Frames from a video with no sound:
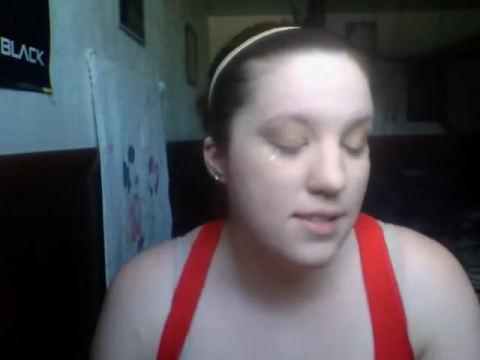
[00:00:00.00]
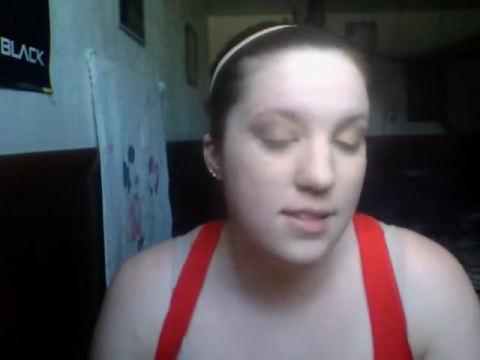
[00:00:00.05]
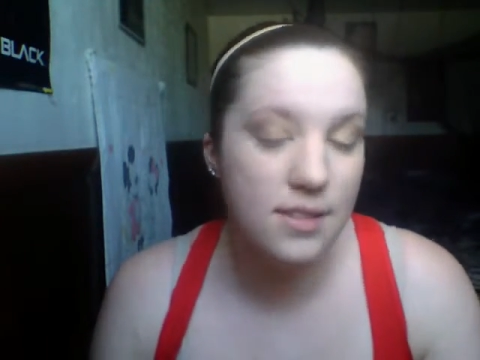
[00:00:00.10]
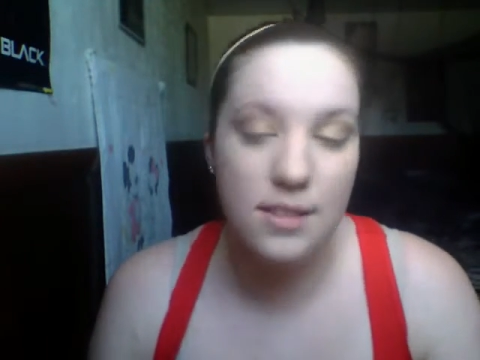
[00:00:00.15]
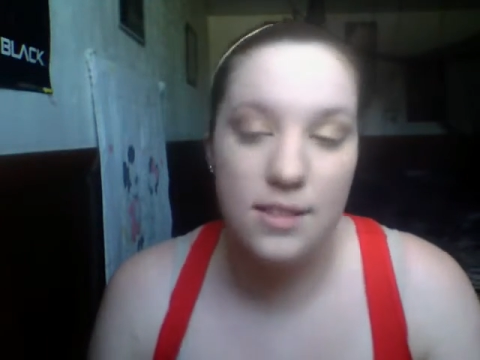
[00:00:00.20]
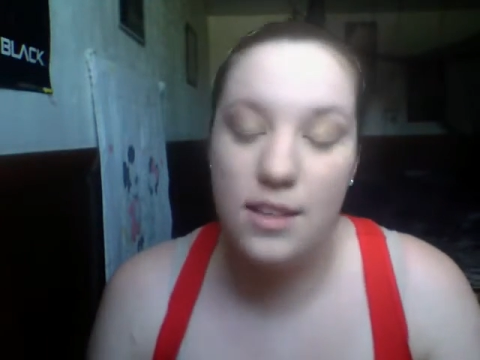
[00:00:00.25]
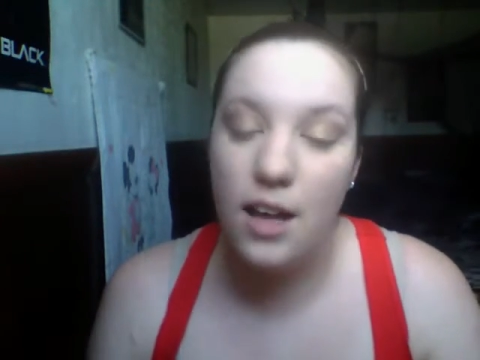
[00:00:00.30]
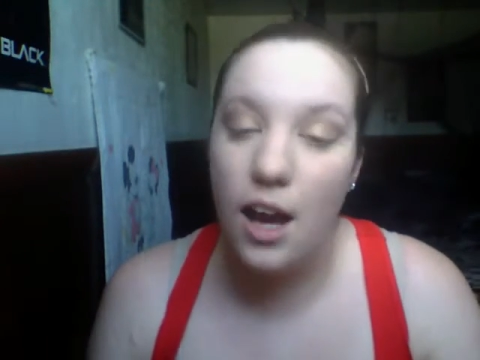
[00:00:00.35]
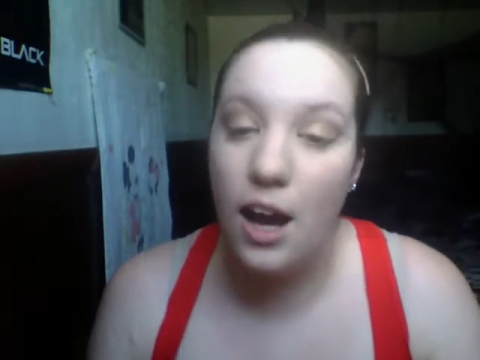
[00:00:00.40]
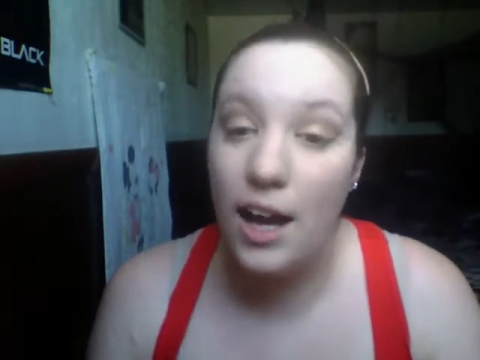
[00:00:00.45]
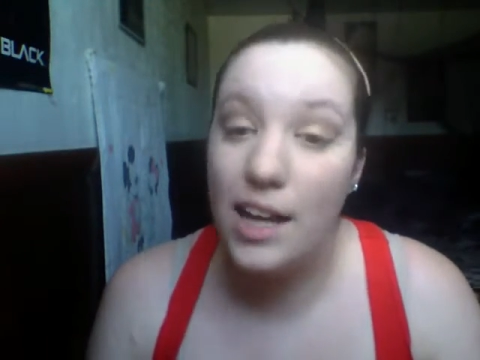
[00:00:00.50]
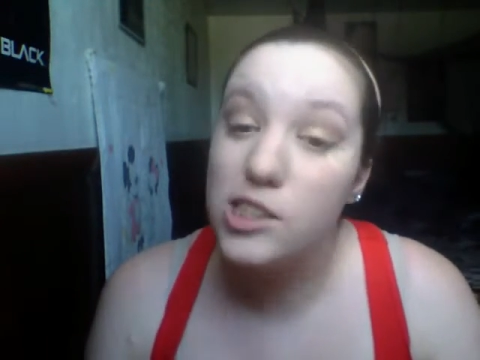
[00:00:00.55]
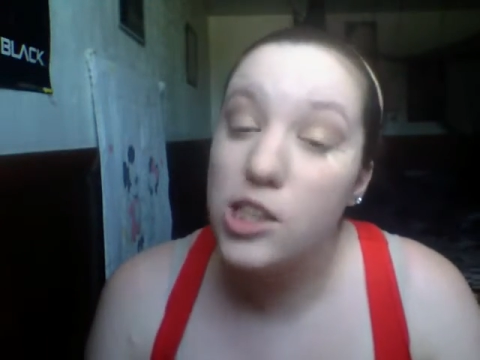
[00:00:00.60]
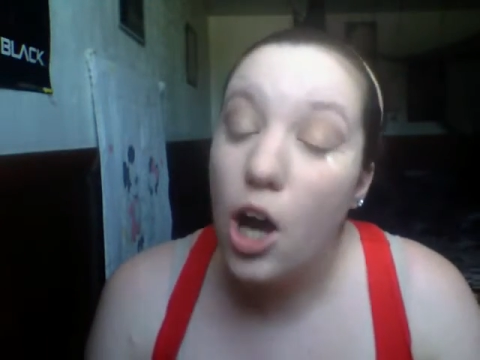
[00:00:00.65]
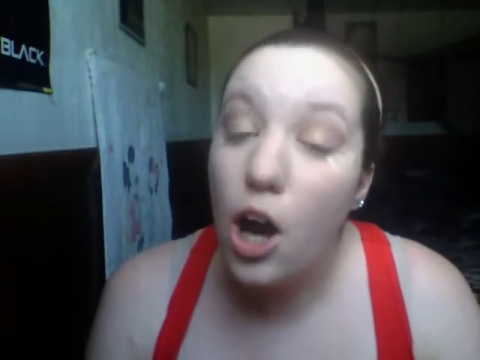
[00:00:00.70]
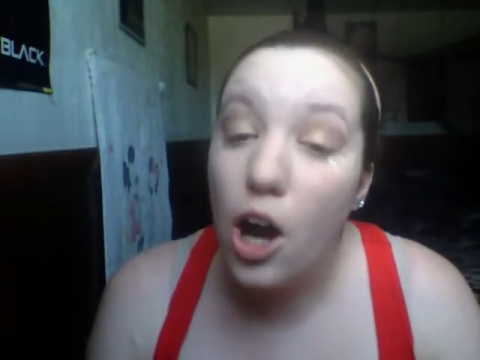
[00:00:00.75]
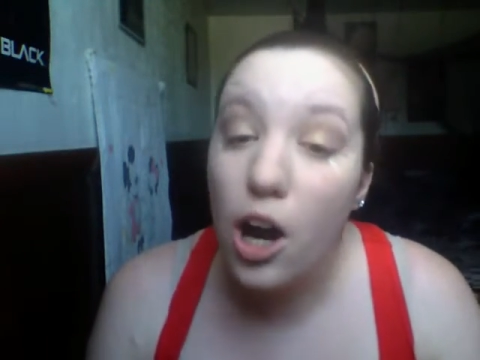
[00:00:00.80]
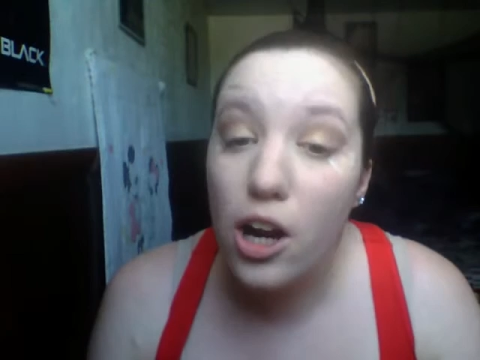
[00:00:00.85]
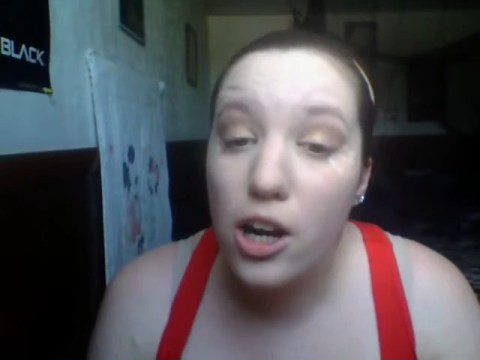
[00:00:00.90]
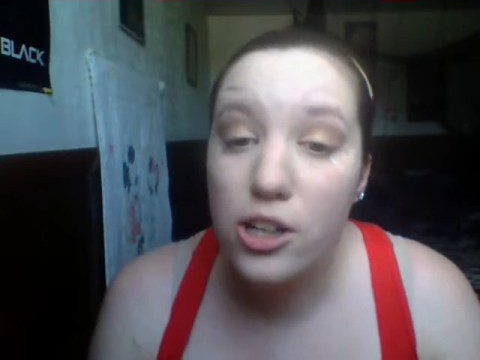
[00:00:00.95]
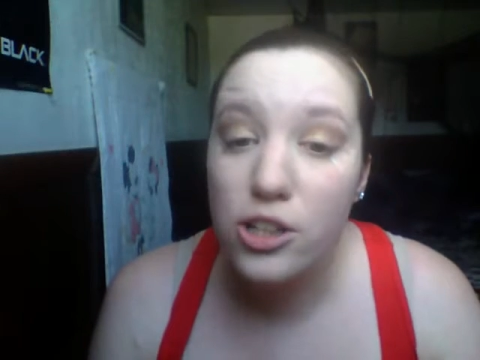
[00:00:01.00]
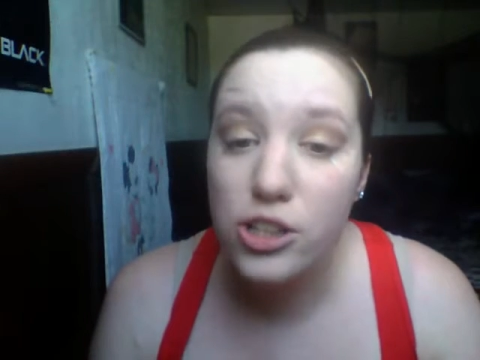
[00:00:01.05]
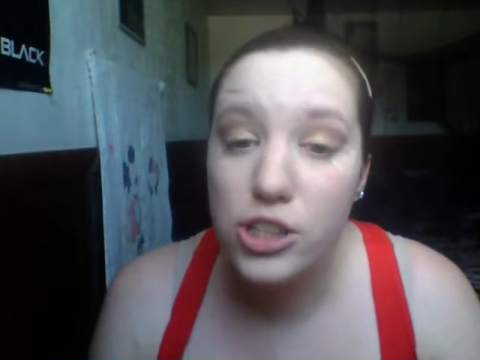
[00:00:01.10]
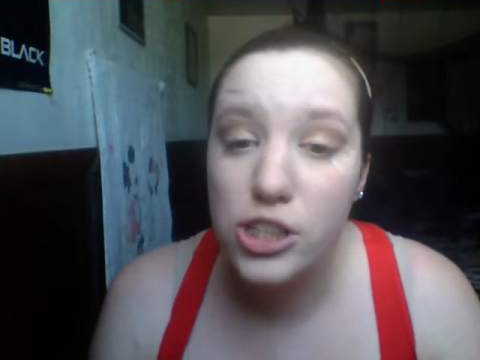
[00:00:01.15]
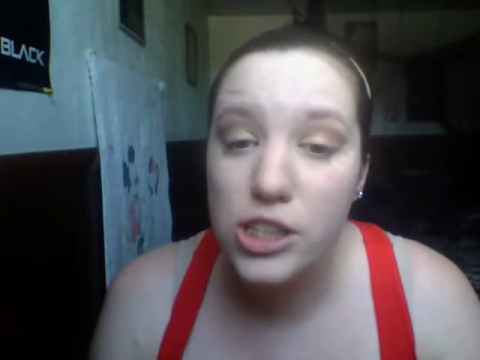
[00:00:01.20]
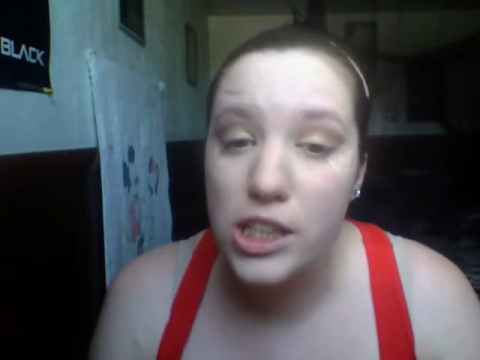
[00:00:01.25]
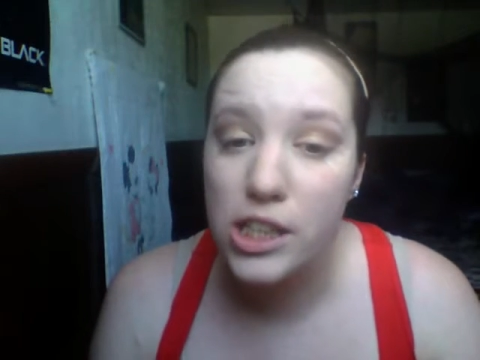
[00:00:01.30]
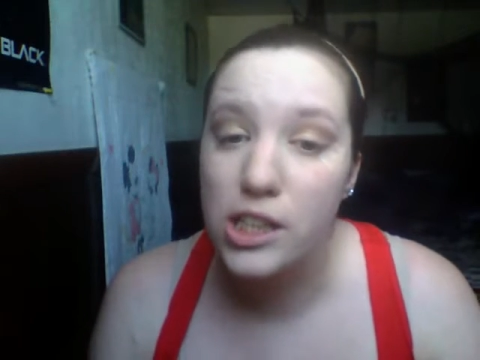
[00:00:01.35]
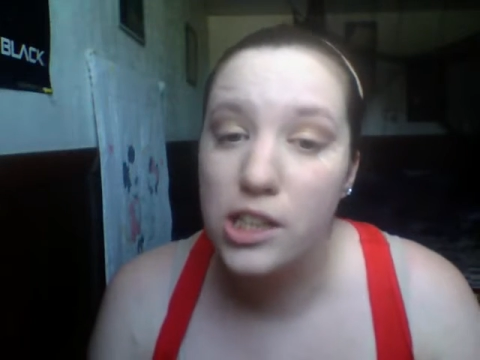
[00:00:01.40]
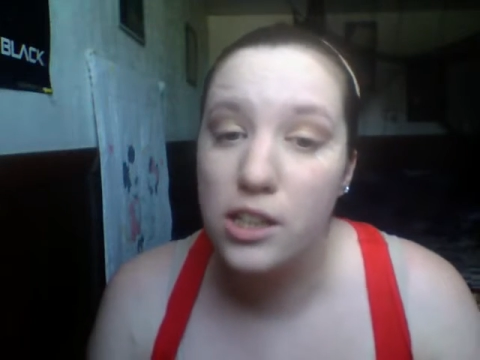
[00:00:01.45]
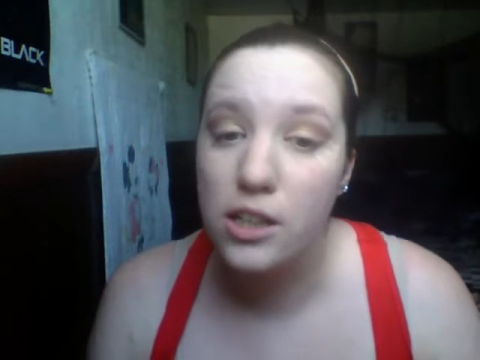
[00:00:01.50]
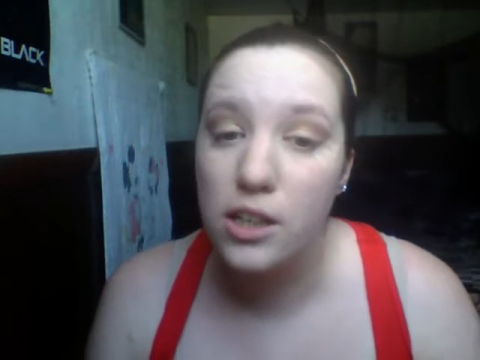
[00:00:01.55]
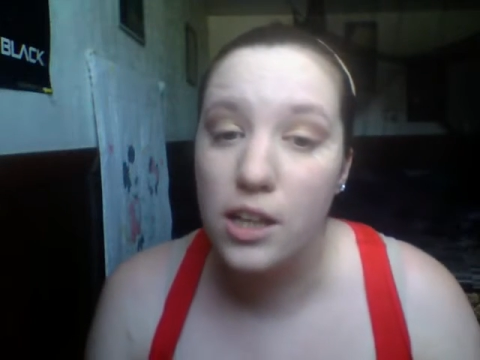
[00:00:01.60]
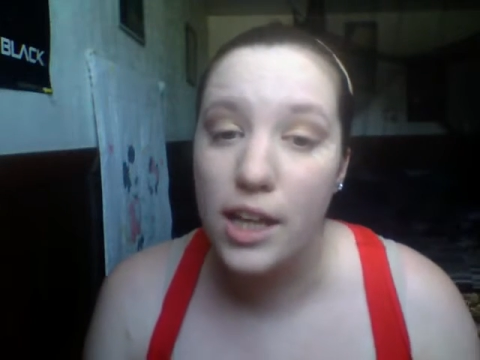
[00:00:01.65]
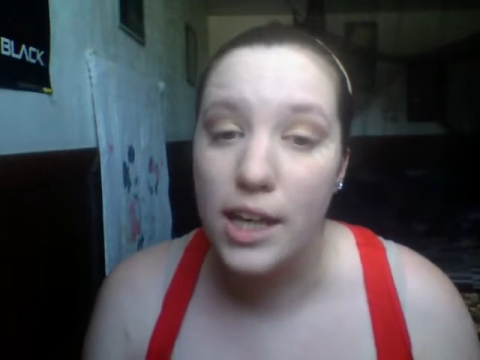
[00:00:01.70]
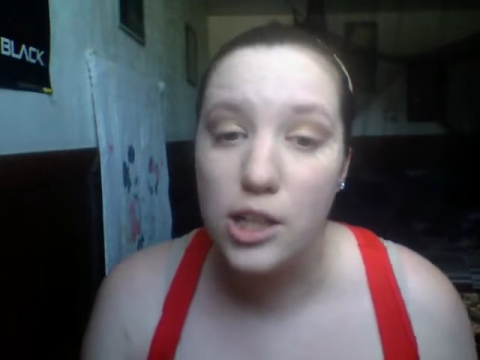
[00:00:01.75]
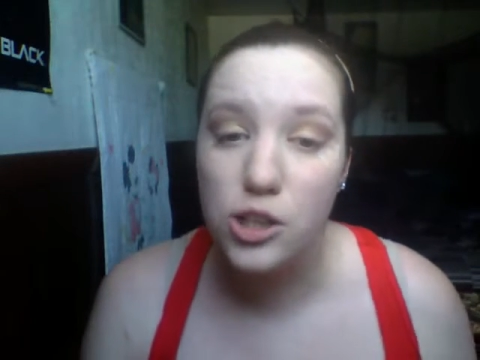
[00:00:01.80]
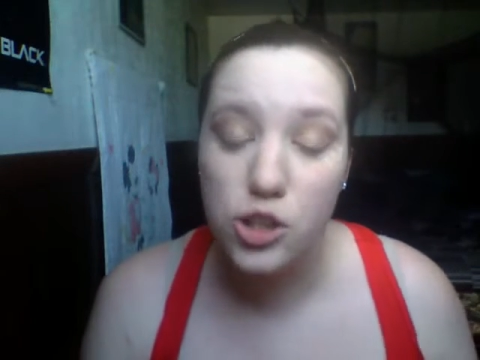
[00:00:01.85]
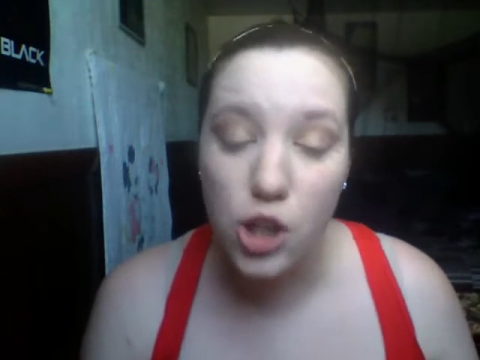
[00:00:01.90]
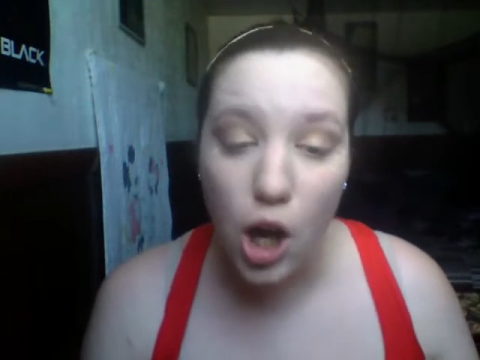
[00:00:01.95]
not as harsh and
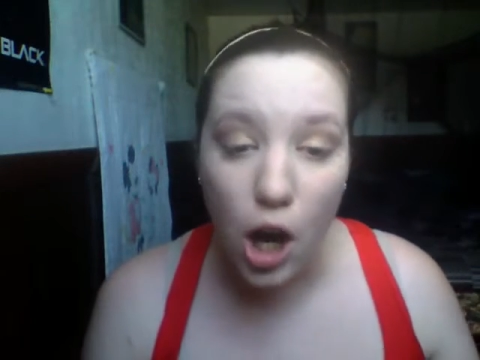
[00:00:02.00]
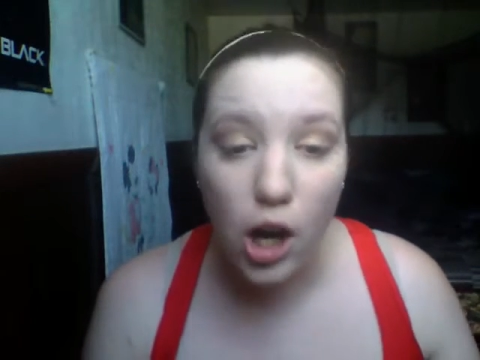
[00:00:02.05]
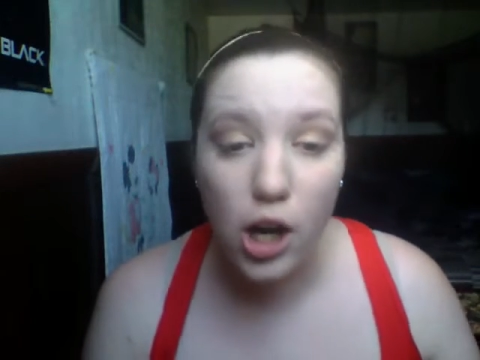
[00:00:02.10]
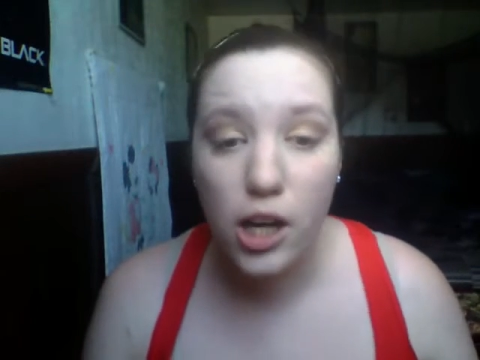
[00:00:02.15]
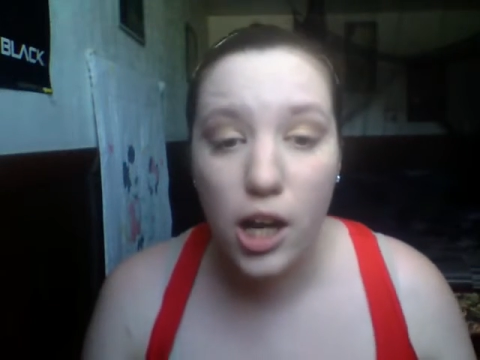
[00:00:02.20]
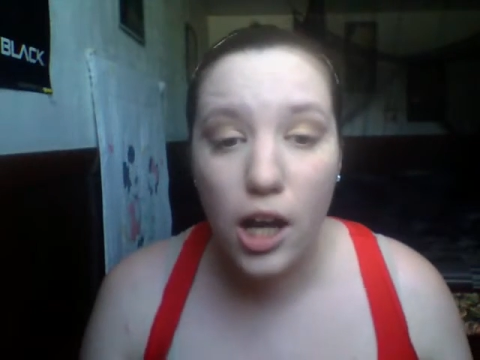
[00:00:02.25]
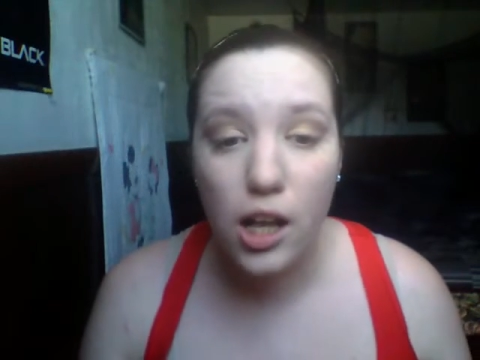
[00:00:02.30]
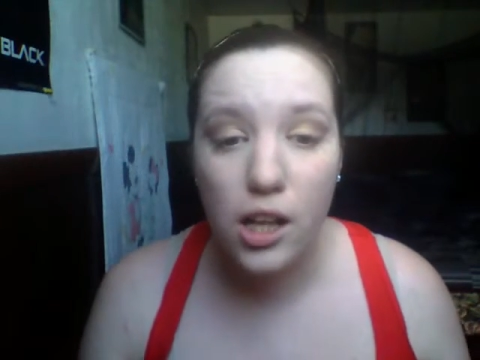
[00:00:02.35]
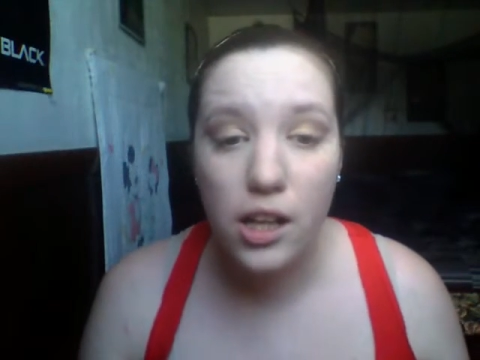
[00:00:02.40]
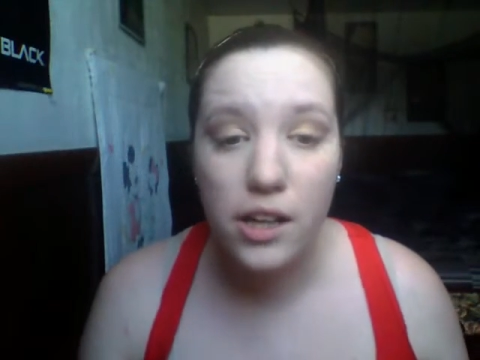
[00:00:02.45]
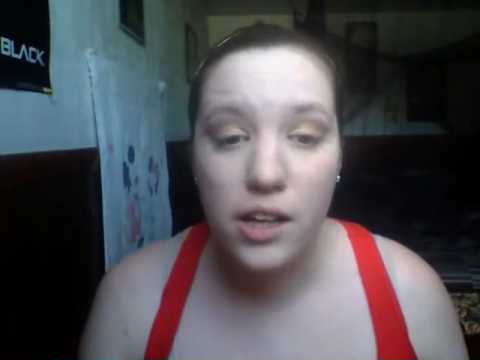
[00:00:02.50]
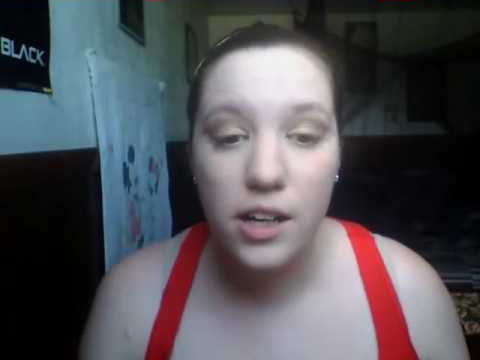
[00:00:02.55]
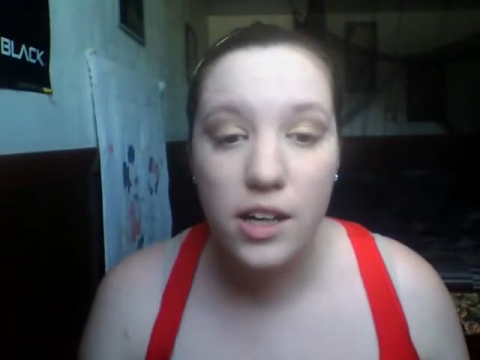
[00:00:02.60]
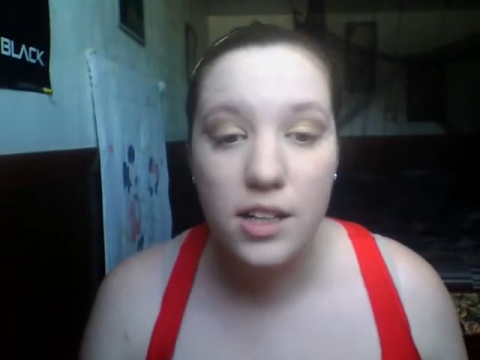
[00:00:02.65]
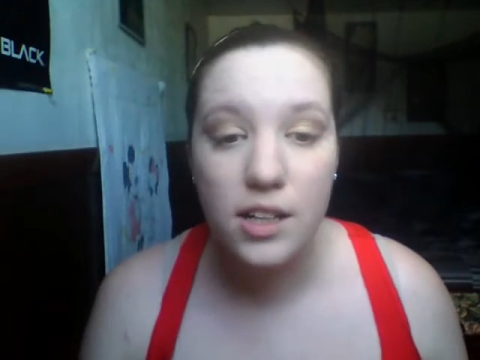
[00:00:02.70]
like dark color,